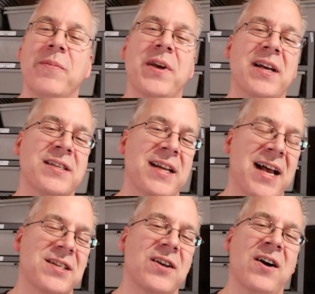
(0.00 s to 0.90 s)
because it
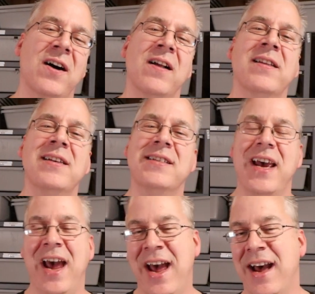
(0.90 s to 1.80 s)
has all these
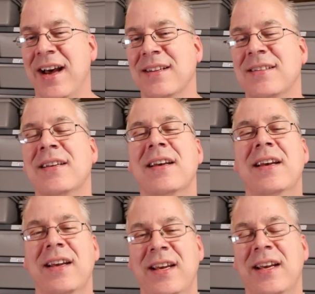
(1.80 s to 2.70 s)
ads
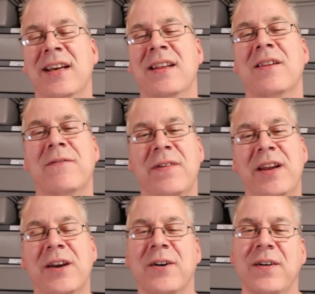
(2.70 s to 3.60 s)
in the
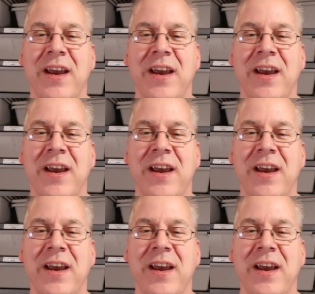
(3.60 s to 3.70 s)
video.